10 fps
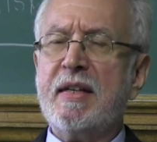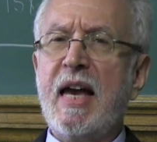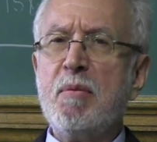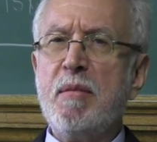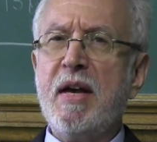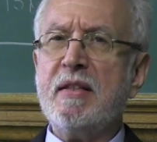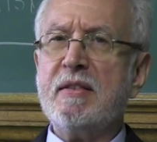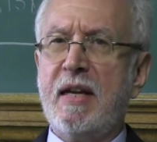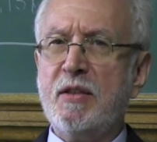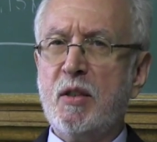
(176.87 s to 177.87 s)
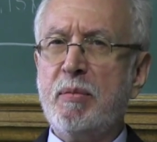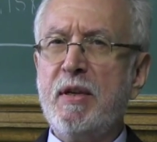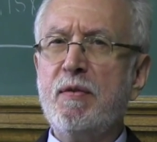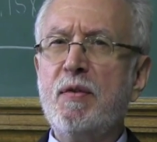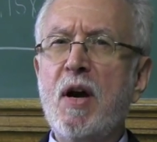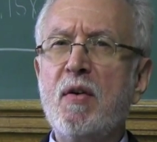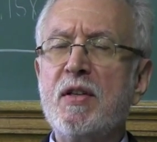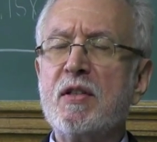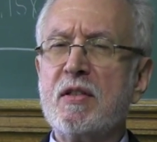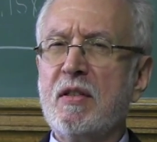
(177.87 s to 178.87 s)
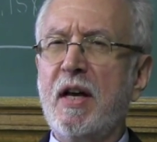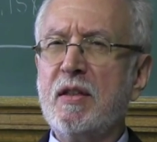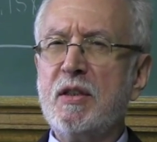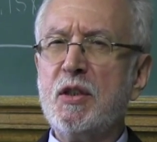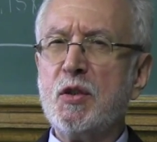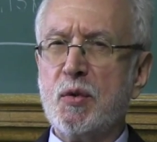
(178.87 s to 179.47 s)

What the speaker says: gay men tend to be very slightly